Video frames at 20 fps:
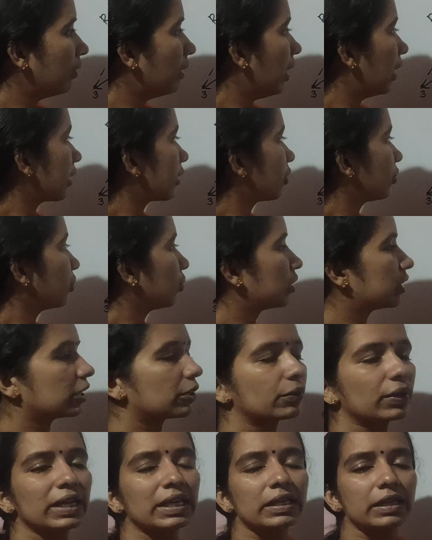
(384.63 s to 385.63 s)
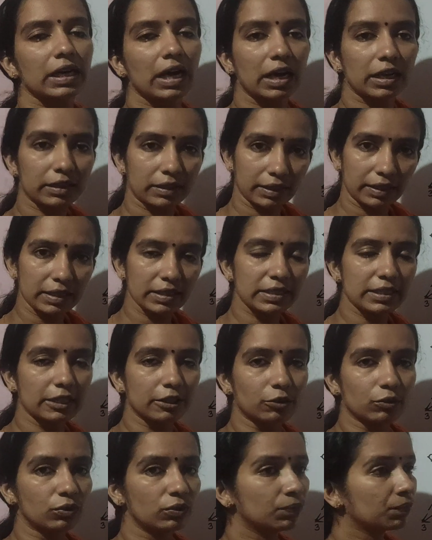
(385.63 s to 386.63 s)
R20 and
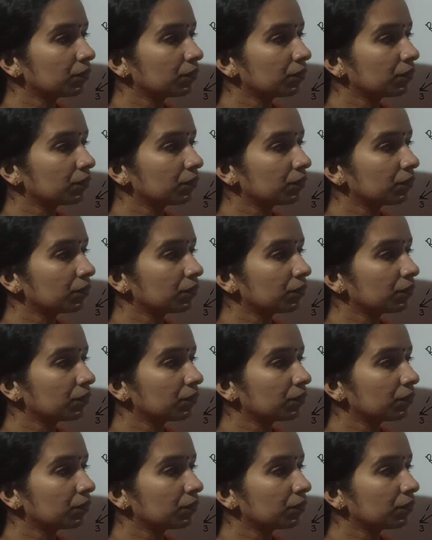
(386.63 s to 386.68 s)
R30,